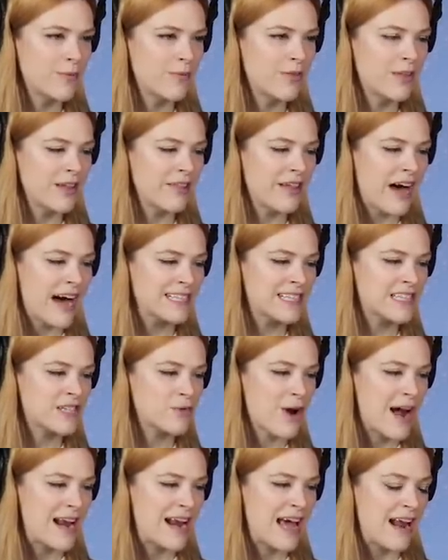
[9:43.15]
The last
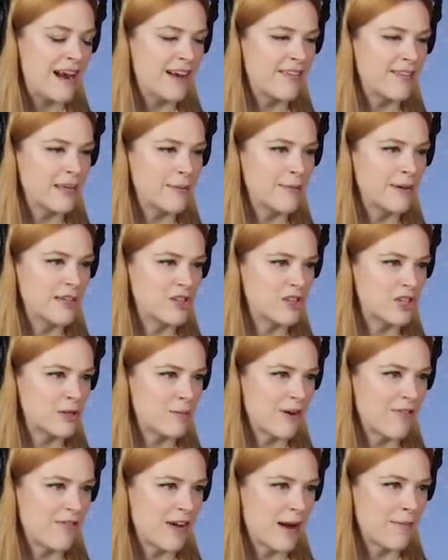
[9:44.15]
redhead of the Peaches
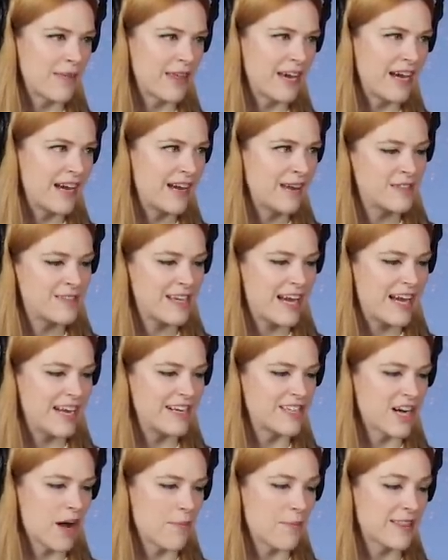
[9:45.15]
Schmay family to
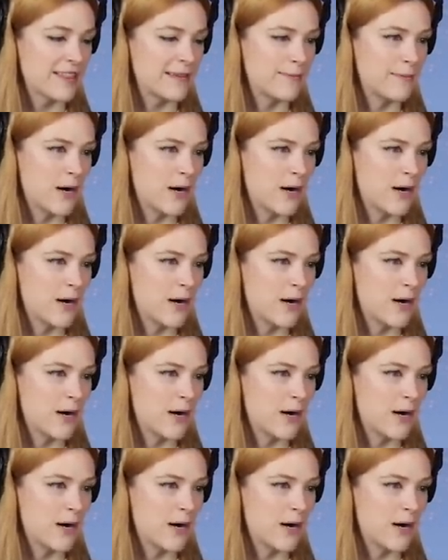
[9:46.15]
age up at the